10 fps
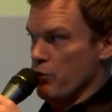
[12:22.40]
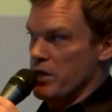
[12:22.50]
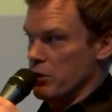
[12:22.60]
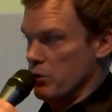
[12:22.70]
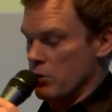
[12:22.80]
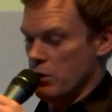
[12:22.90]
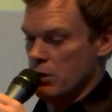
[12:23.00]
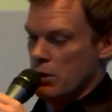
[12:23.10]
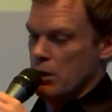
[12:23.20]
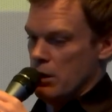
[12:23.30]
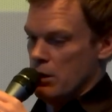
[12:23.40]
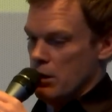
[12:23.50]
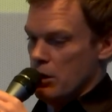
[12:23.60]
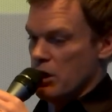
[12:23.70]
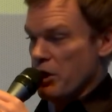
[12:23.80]
real
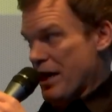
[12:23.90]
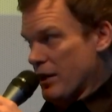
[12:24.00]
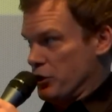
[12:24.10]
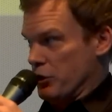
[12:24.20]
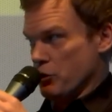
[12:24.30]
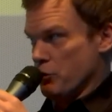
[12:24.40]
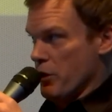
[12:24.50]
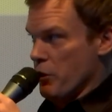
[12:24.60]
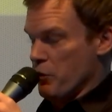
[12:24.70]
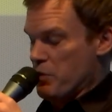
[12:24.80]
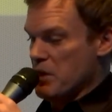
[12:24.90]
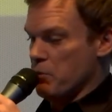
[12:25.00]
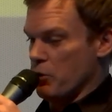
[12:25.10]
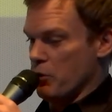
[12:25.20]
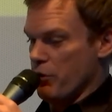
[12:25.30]
connections with other
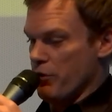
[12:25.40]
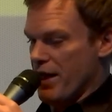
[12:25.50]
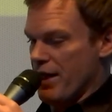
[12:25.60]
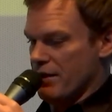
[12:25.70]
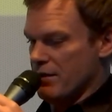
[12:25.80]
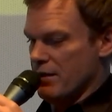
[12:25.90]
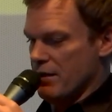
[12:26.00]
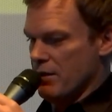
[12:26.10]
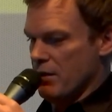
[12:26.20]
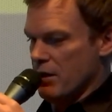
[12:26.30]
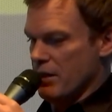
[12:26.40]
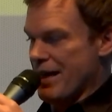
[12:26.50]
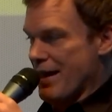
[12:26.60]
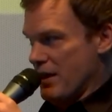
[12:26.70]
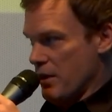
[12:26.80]
people that
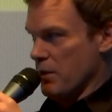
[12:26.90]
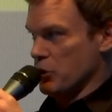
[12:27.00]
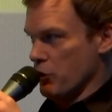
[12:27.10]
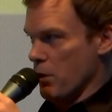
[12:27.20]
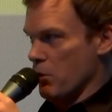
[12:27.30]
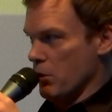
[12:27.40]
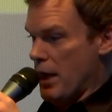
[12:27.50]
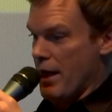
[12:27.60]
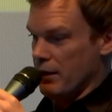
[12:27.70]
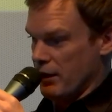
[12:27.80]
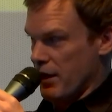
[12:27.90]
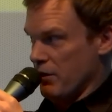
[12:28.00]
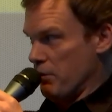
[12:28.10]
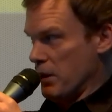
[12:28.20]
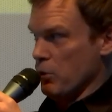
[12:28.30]
get him in trouble and get
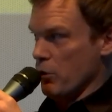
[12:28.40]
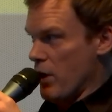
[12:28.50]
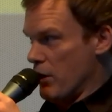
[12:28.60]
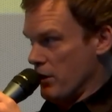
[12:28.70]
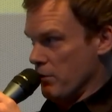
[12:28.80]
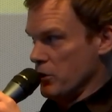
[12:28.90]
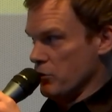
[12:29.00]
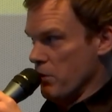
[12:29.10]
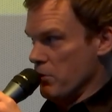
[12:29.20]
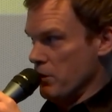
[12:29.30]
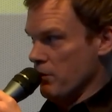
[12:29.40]
the people around him in trouble.